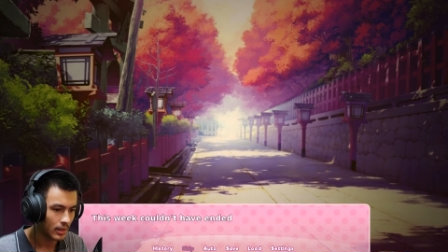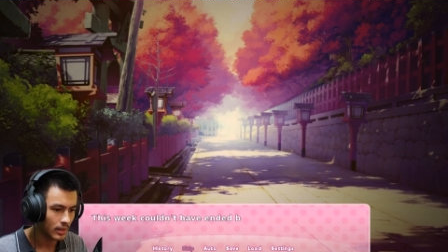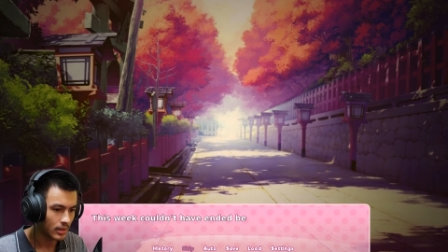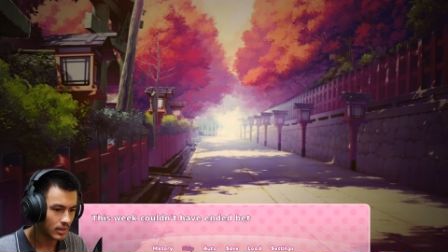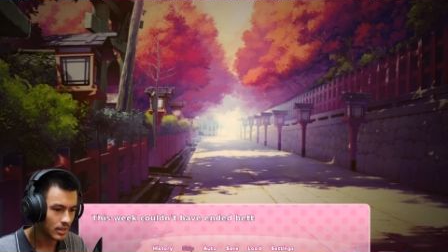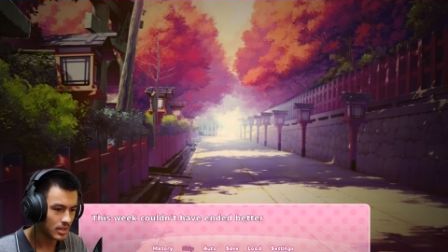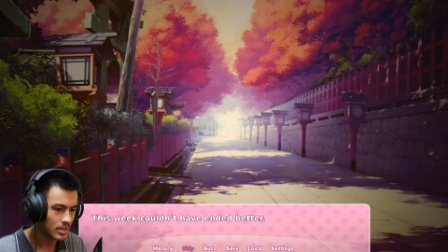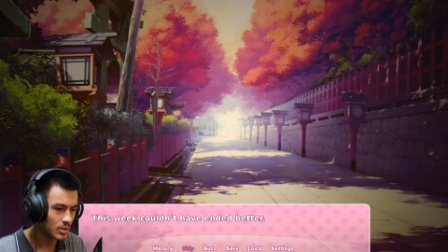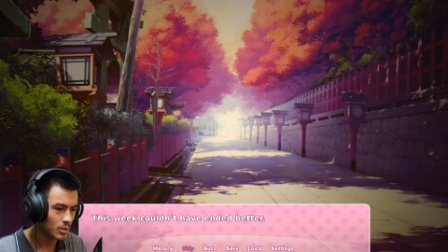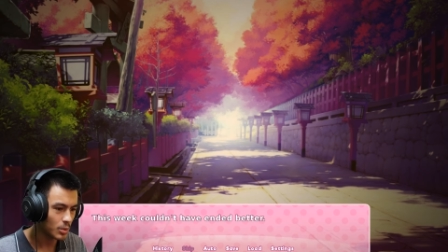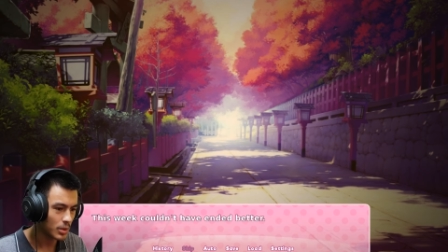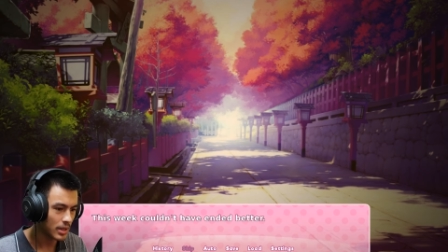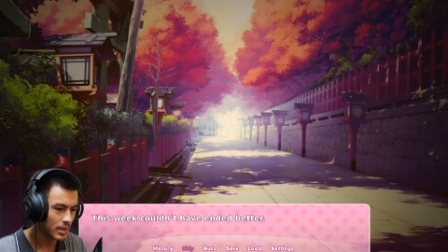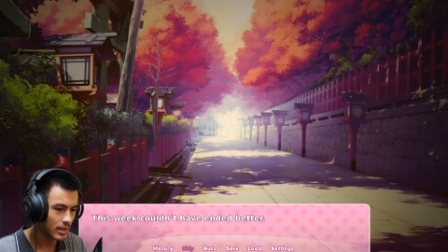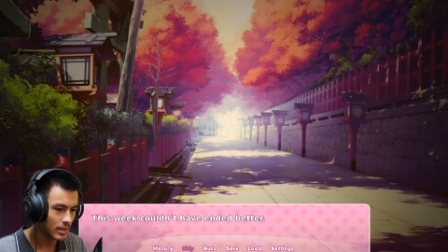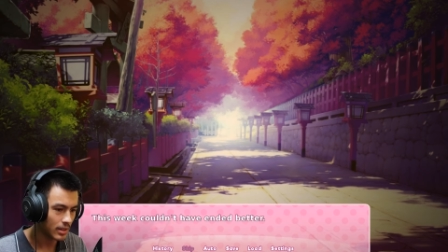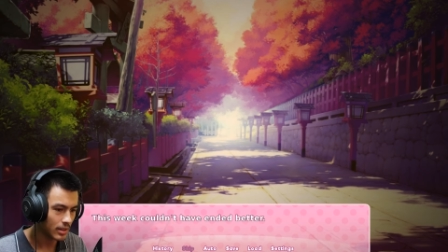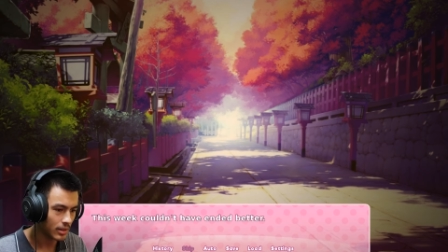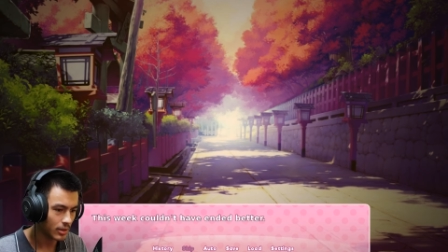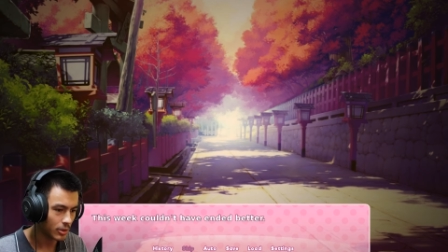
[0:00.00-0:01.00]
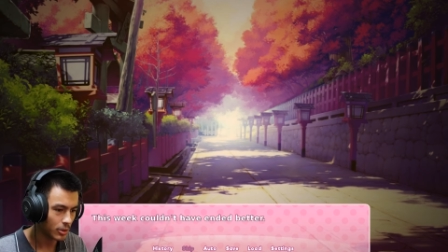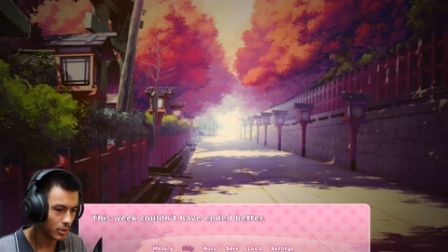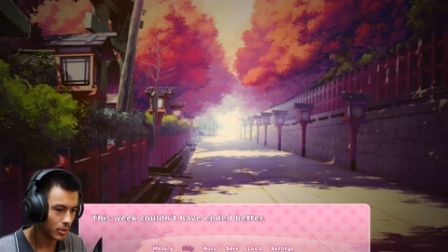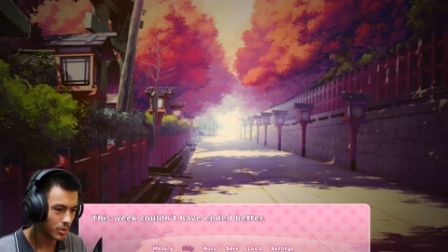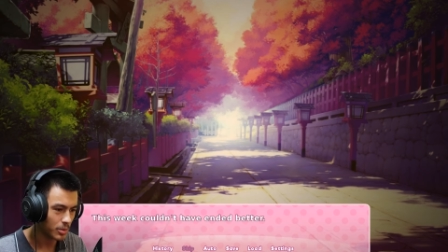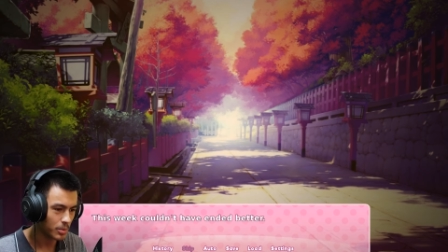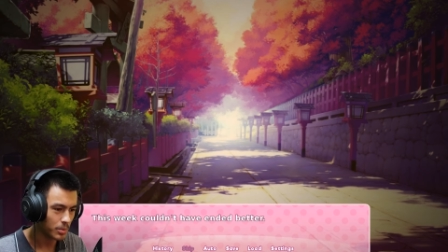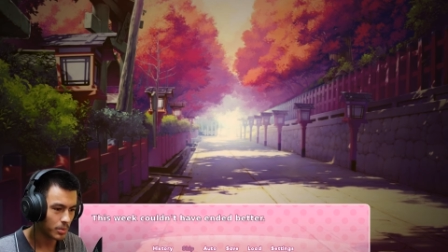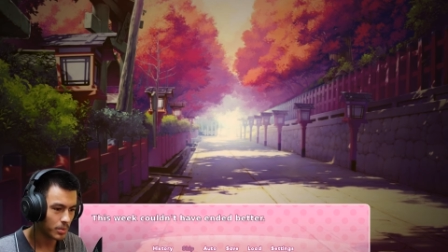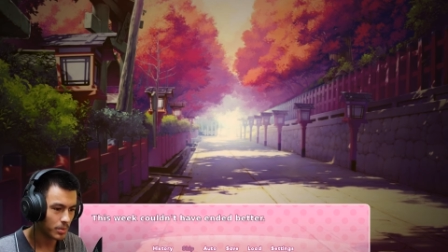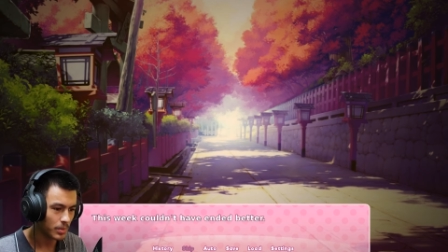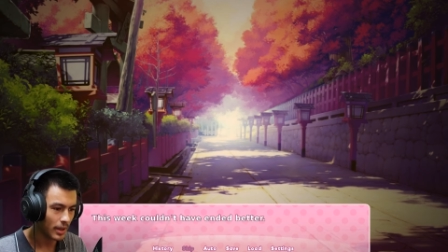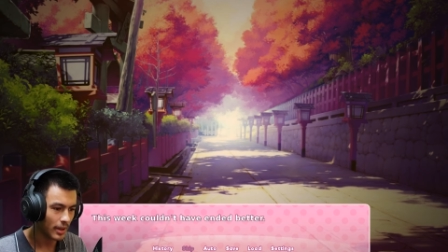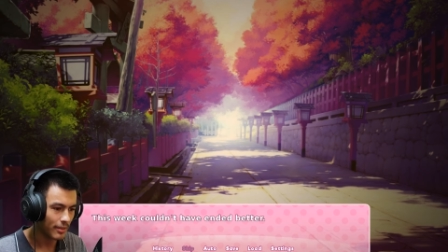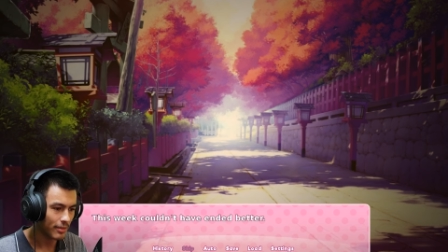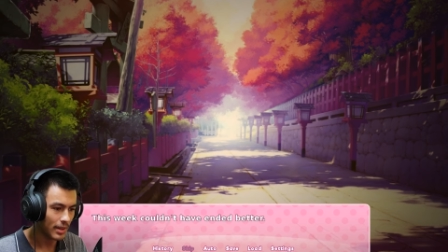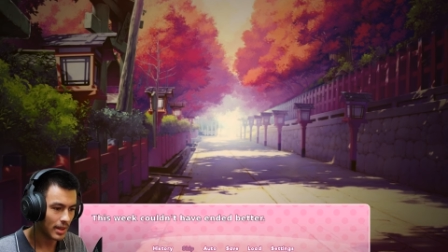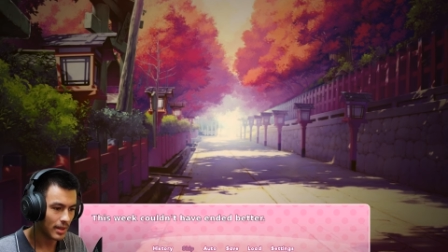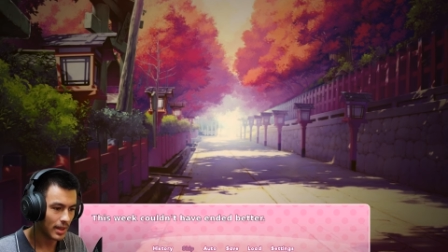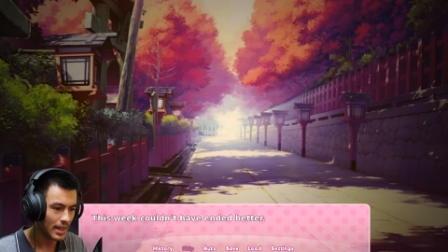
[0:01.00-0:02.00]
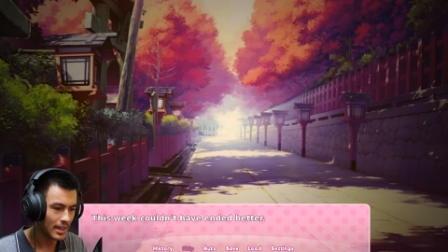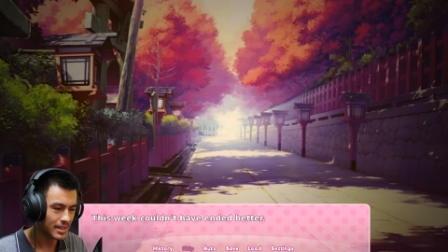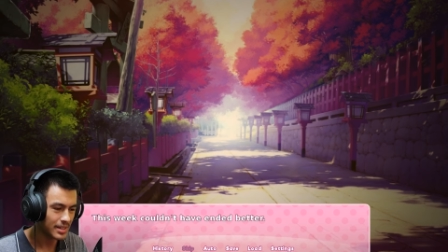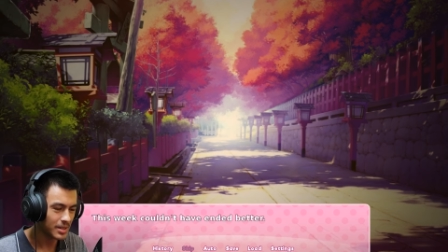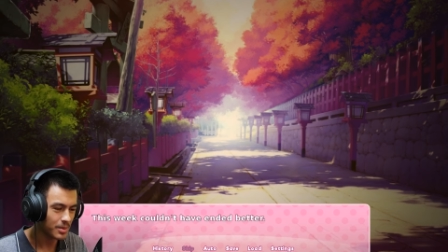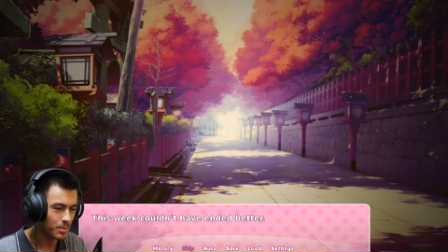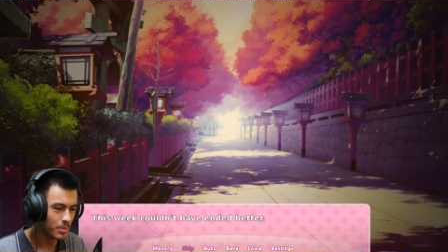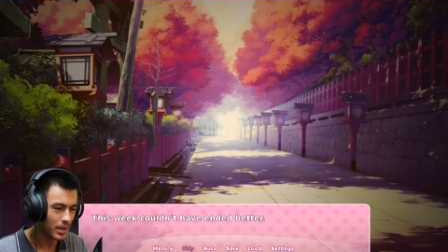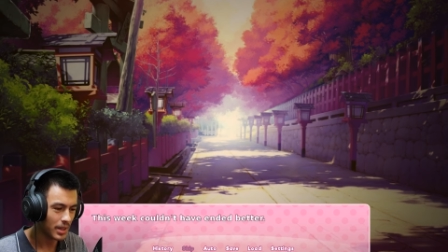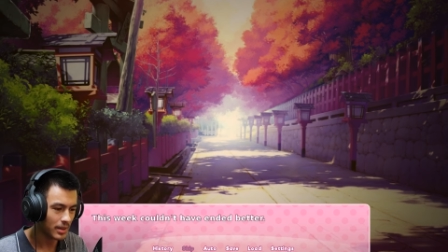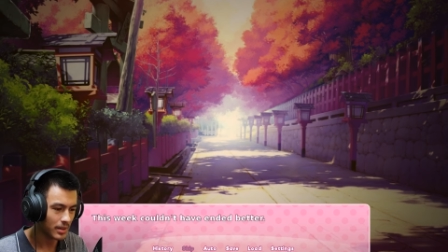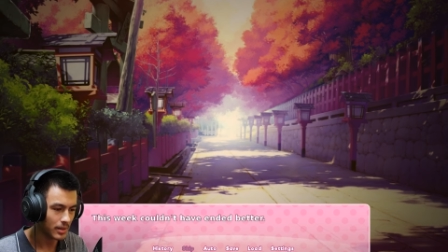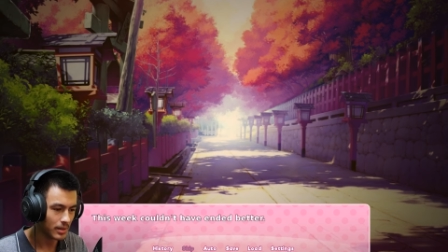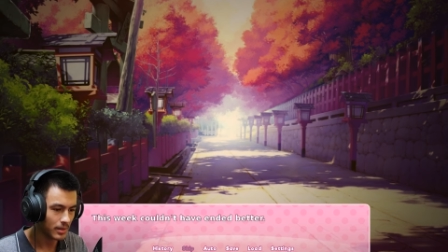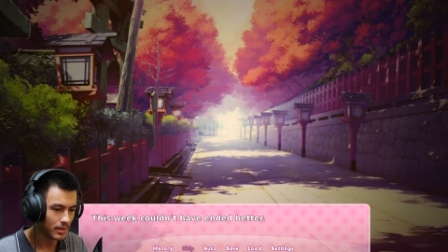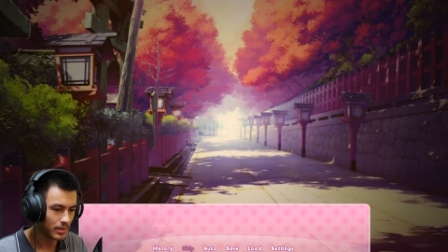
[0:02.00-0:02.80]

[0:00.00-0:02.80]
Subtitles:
This week couldn't have ended better.